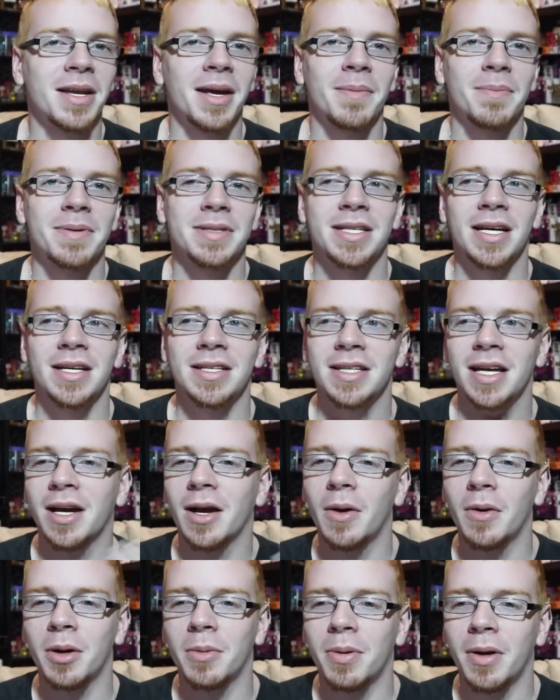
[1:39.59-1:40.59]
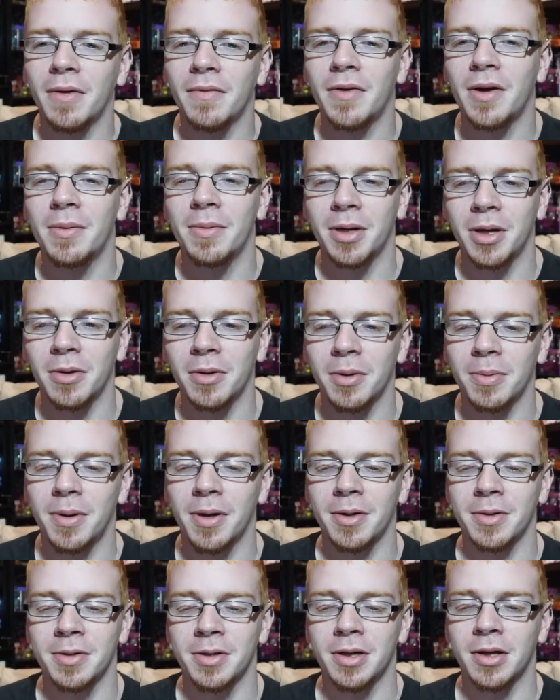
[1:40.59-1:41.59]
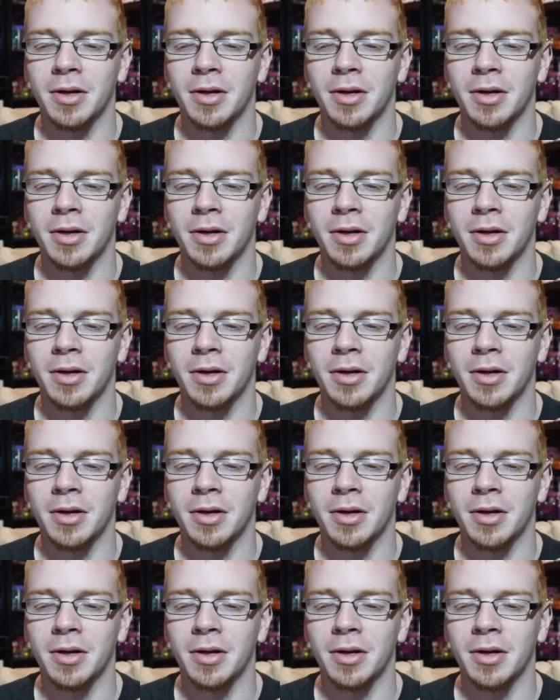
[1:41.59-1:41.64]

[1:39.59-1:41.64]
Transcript: like besides like eau de parfum and eau de par